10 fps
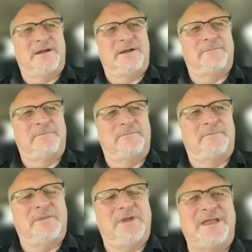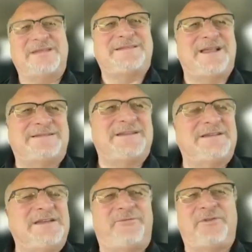um, you know, that's that's the
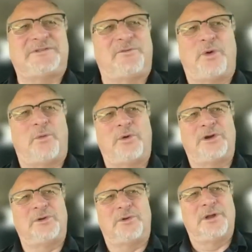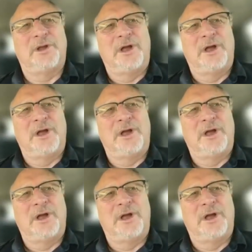difference of what we're doing.